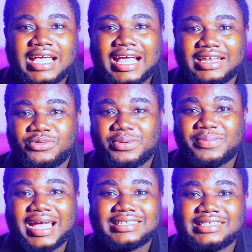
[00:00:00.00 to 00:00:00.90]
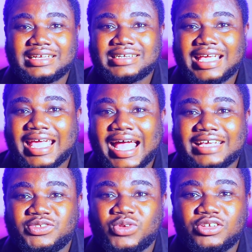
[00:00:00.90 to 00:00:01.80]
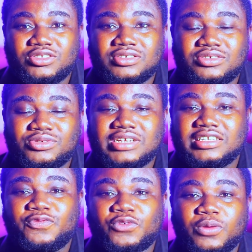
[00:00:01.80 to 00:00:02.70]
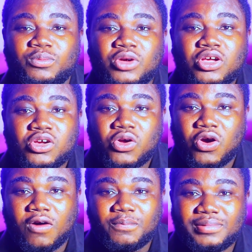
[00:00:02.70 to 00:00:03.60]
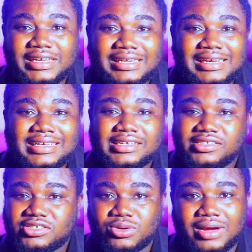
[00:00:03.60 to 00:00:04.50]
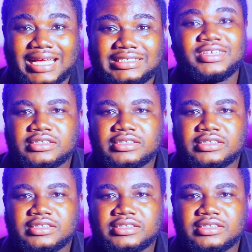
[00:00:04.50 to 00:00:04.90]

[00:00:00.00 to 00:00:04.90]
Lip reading: And remember I said AI is going to do this from completely scratch.